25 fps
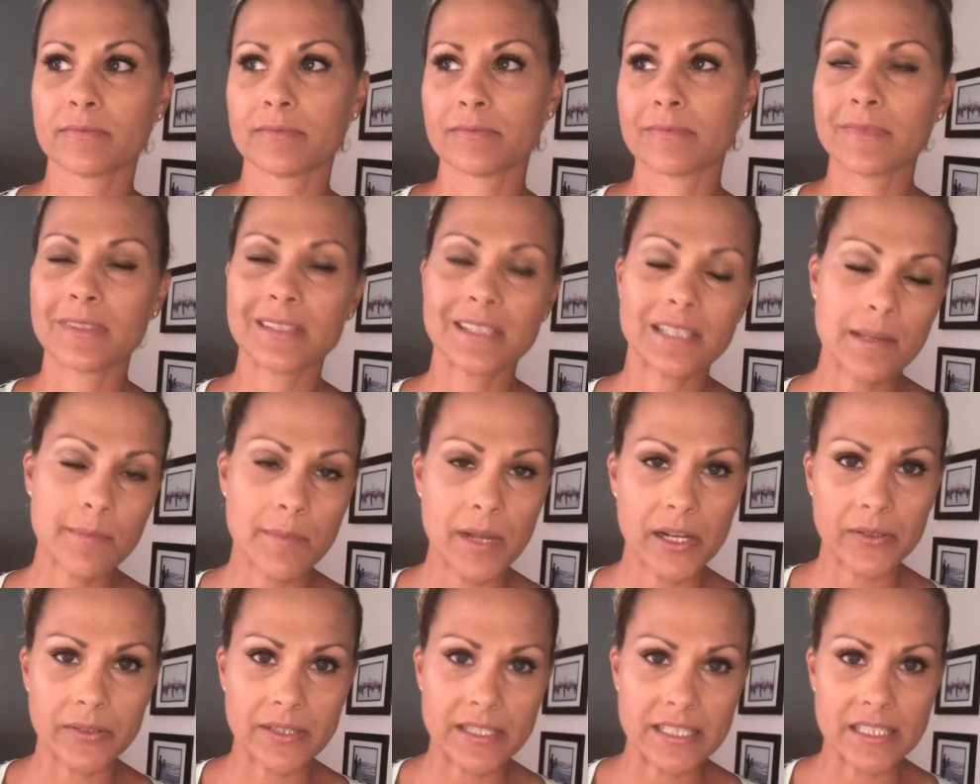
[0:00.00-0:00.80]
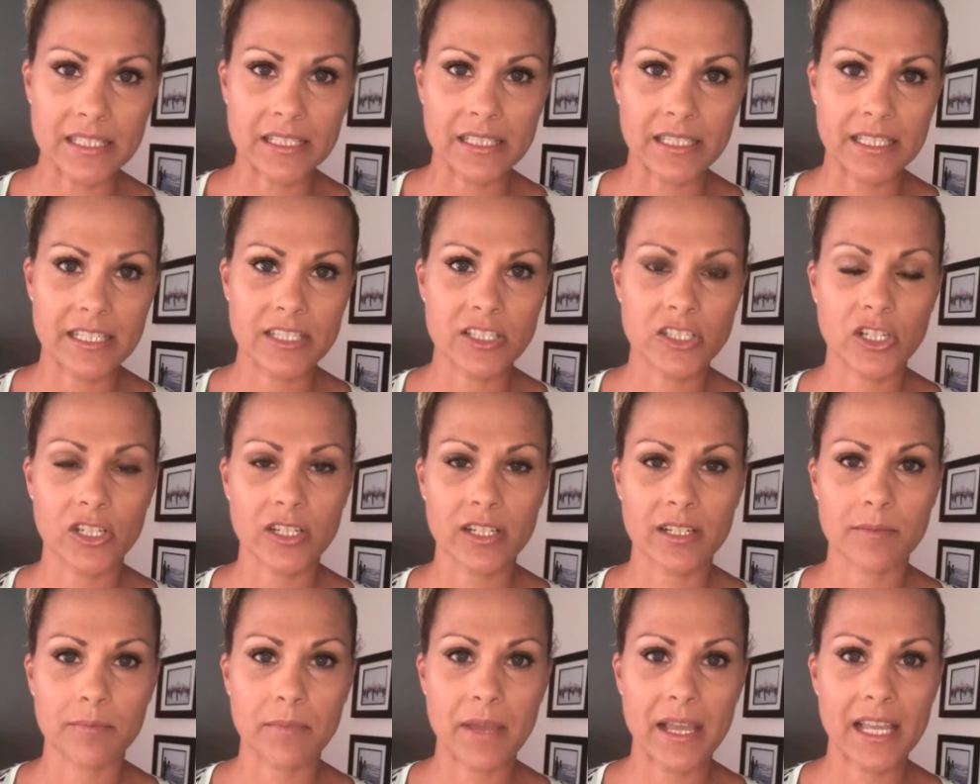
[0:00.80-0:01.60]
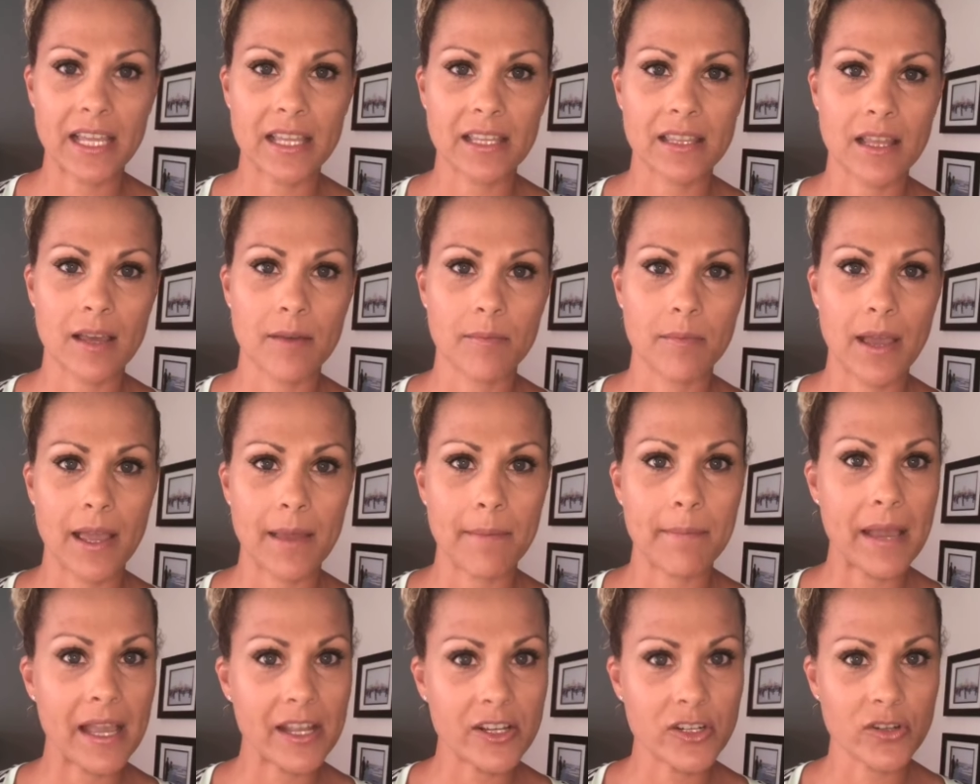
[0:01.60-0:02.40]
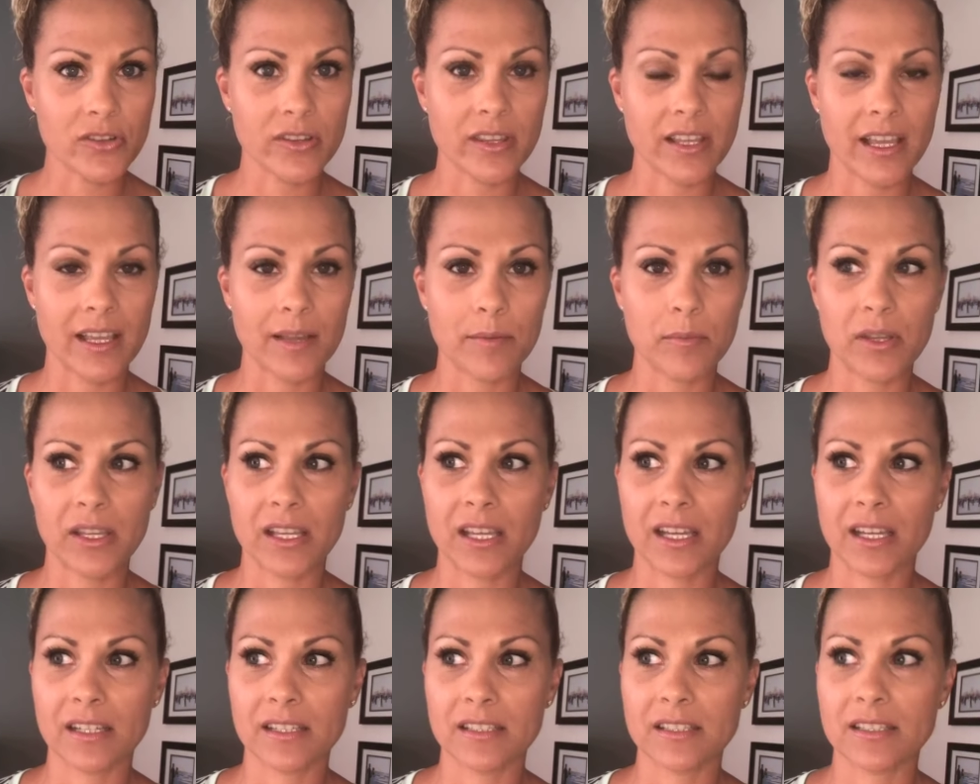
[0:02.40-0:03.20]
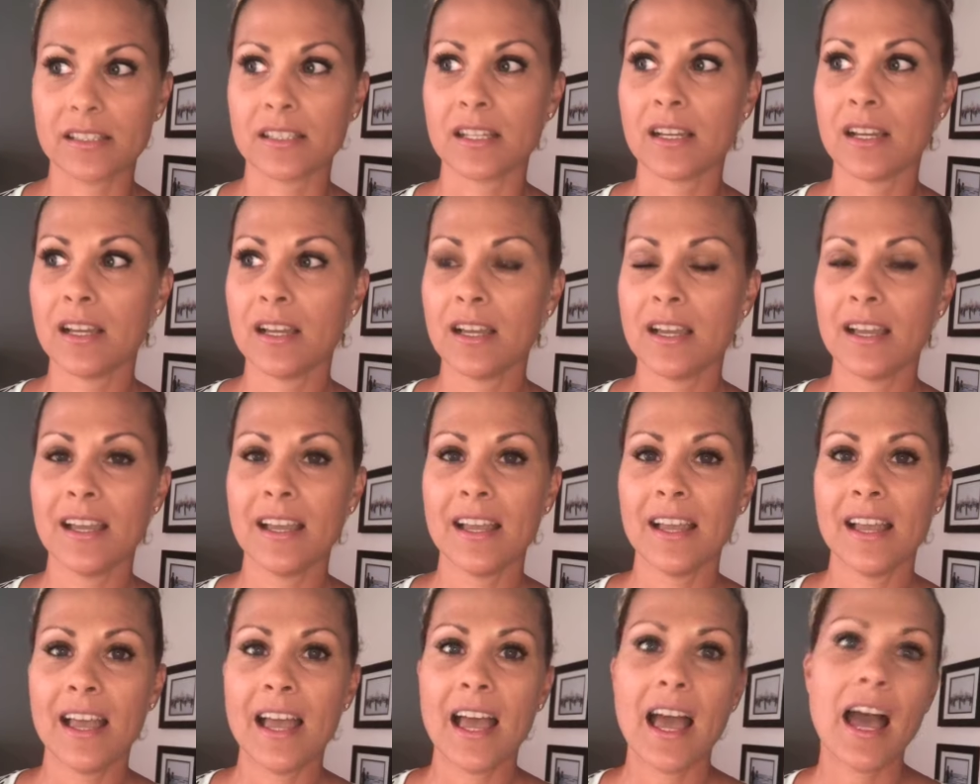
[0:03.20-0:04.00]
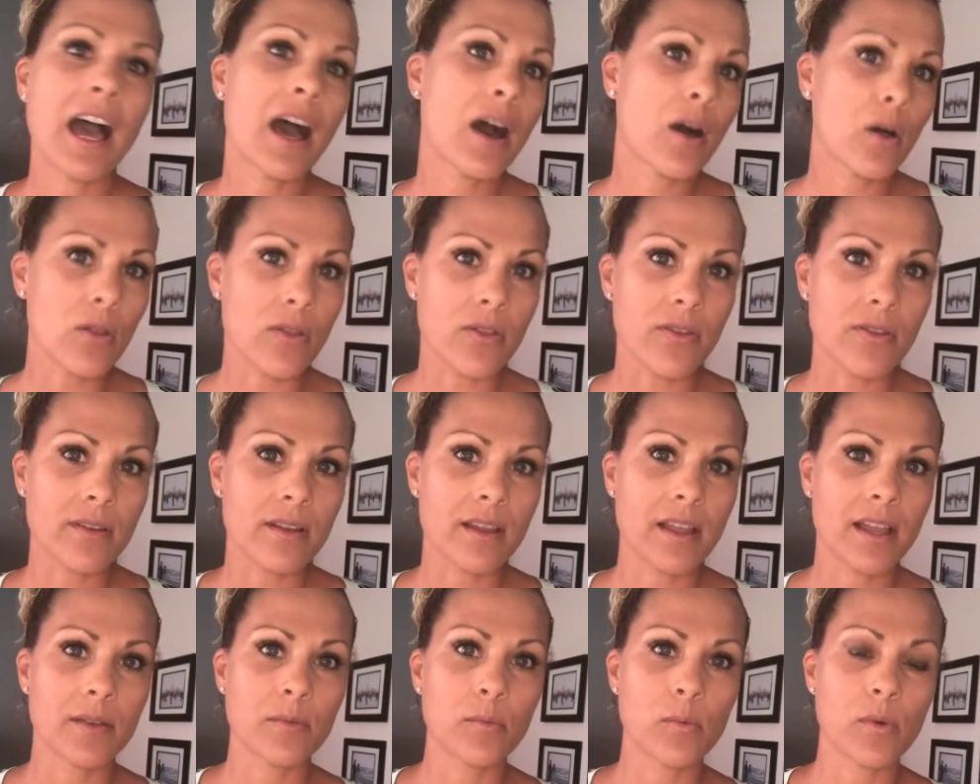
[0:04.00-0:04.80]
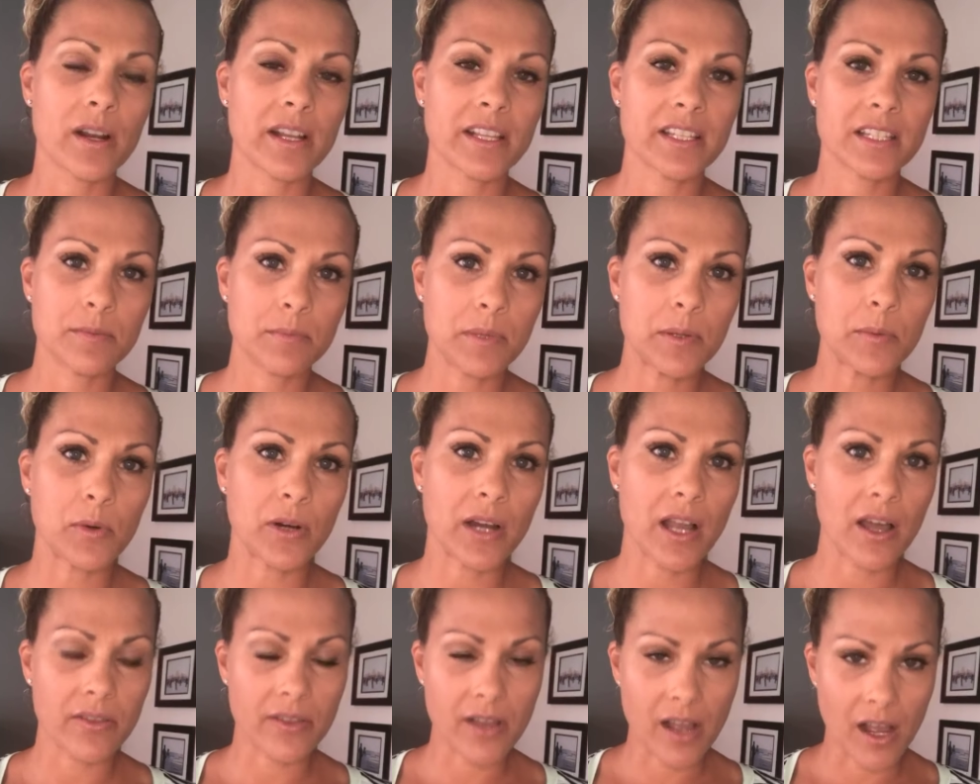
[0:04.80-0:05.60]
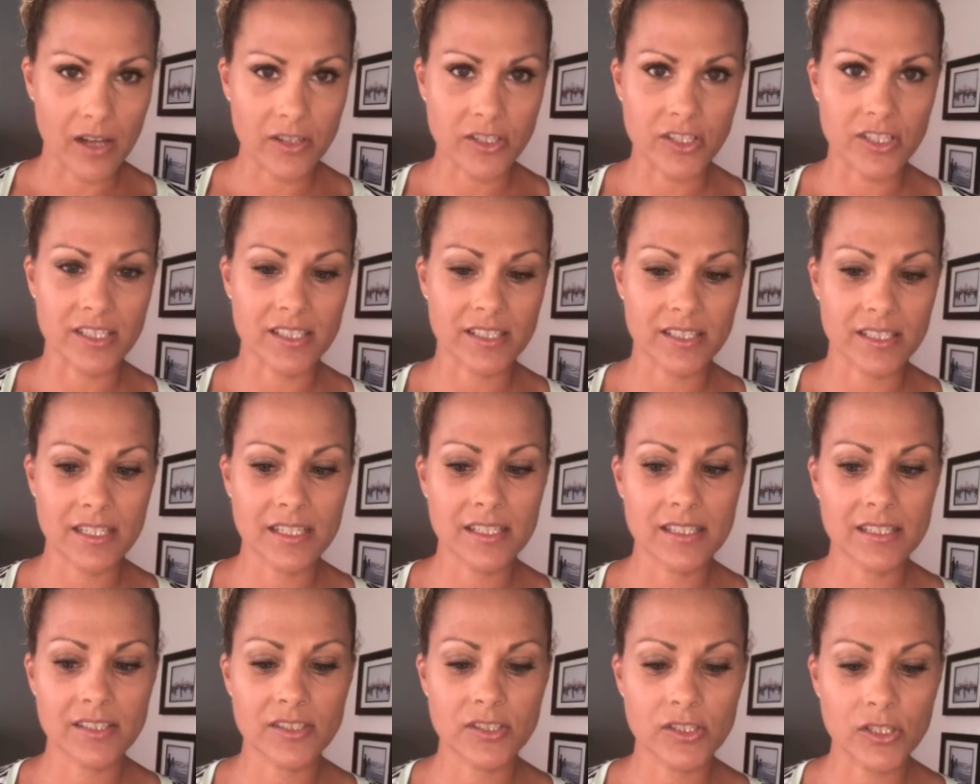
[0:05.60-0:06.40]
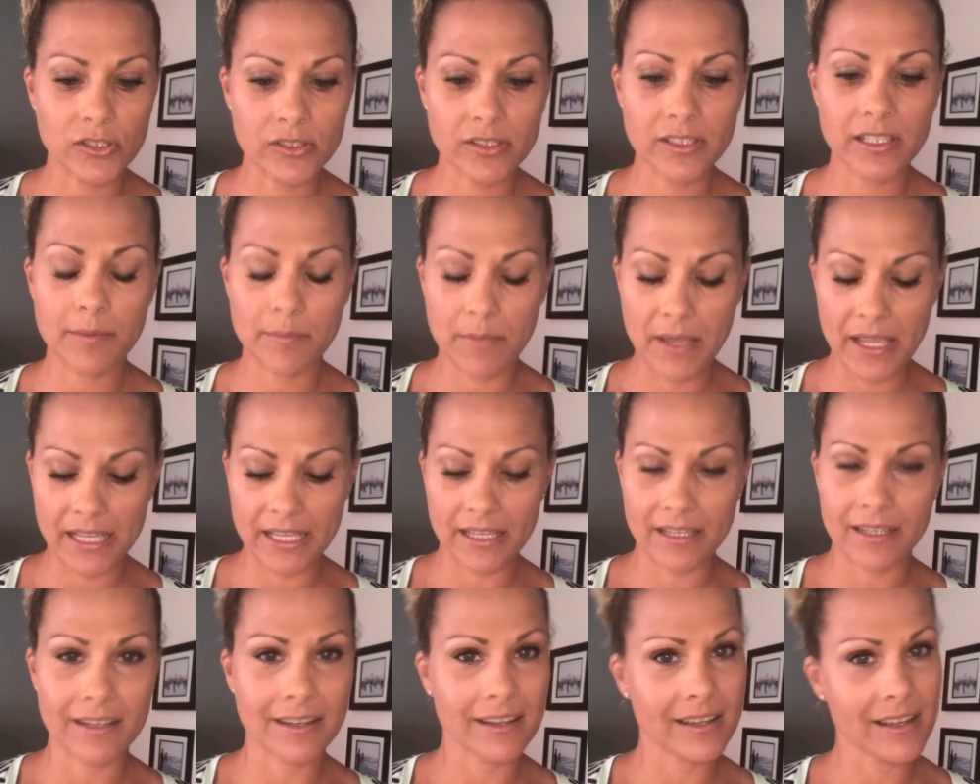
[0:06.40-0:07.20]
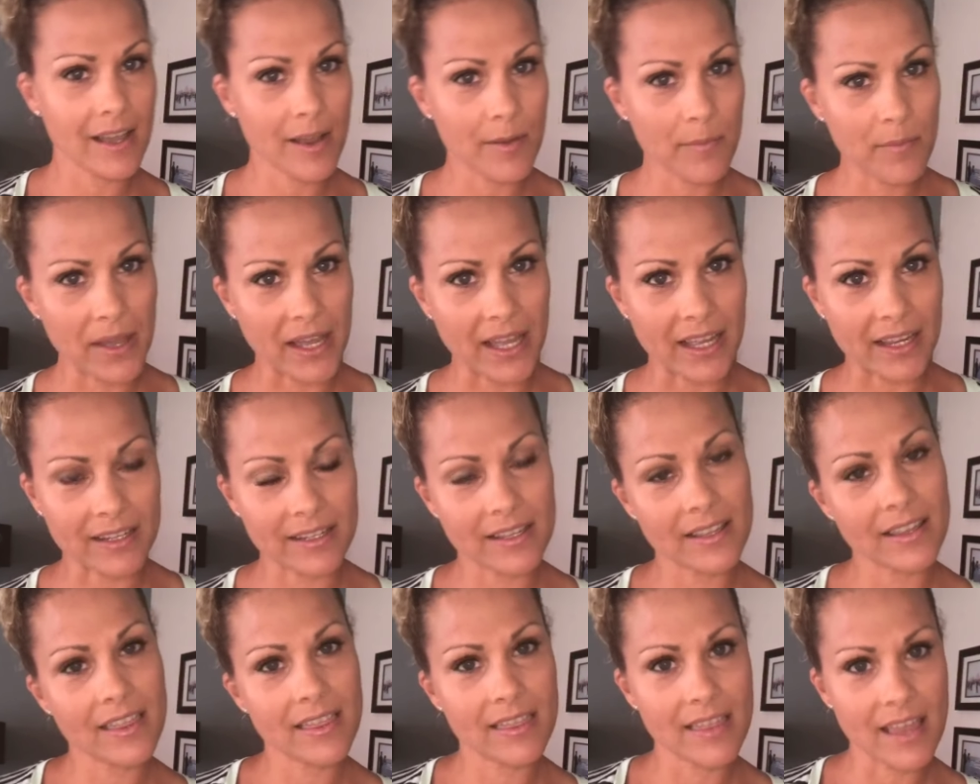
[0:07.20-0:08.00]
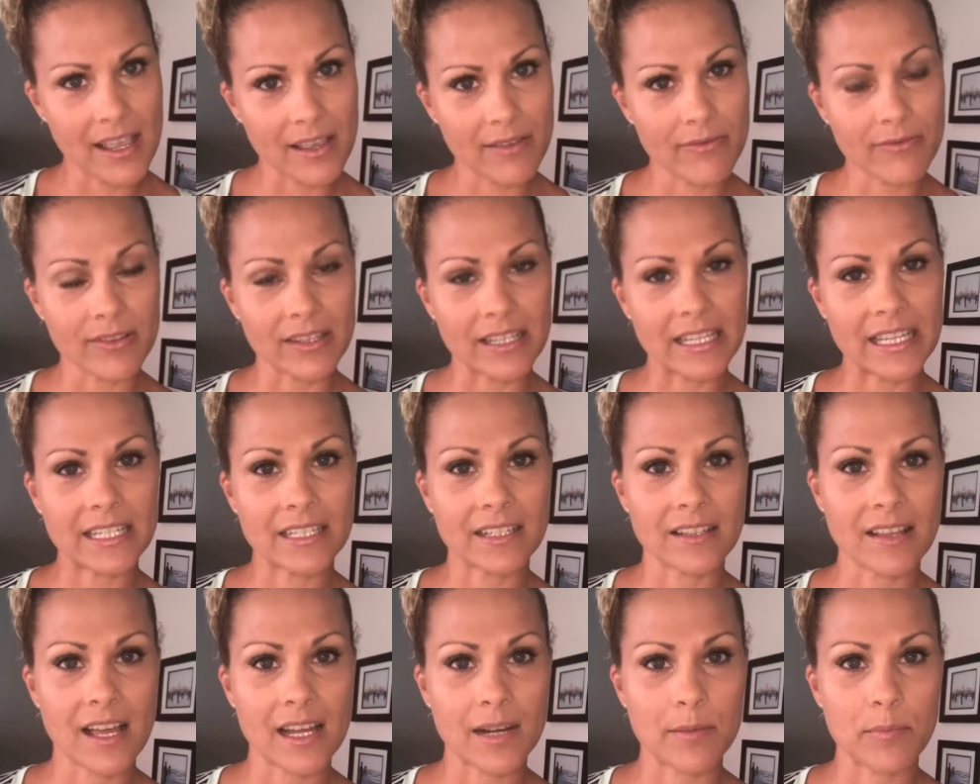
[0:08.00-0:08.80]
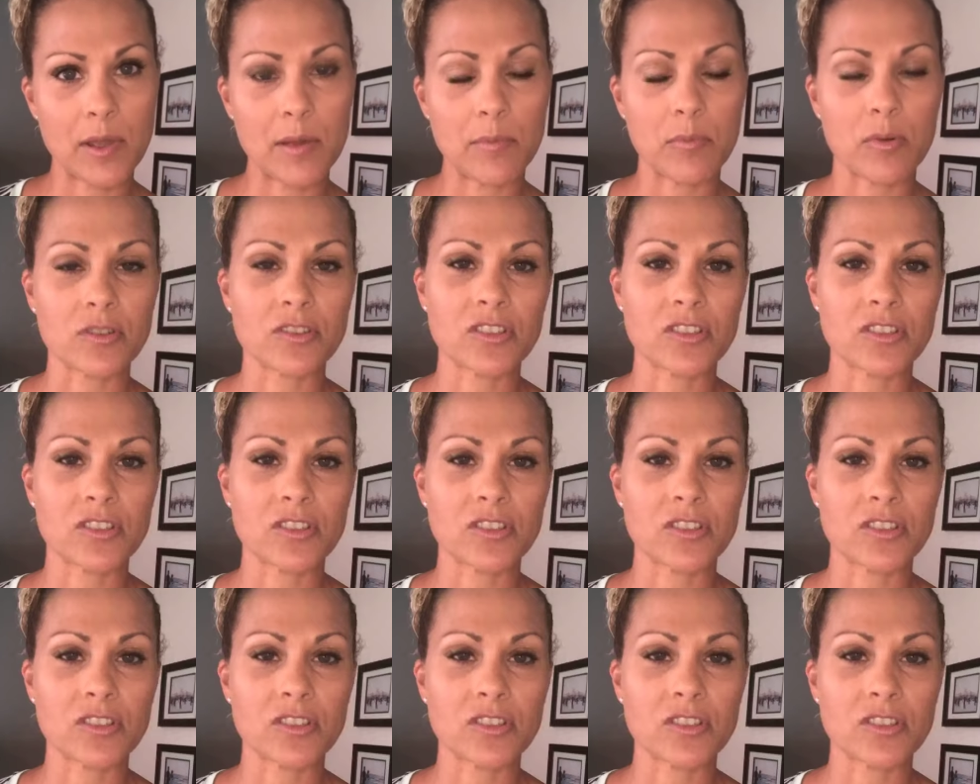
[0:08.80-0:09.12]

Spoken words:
semi-recently started making them a major thing because health and wanting to be more health conscious is certainly making a comeback, thankfully, in a lot of people.